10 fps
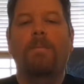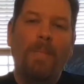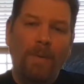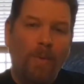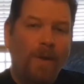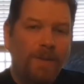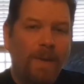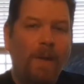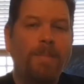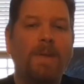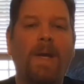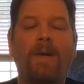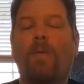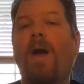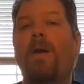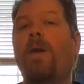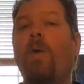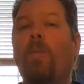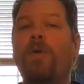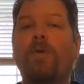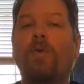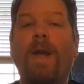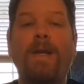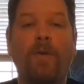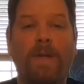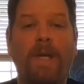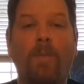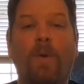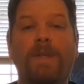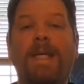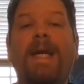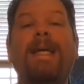but it'll also help you later on when you're creating your keywords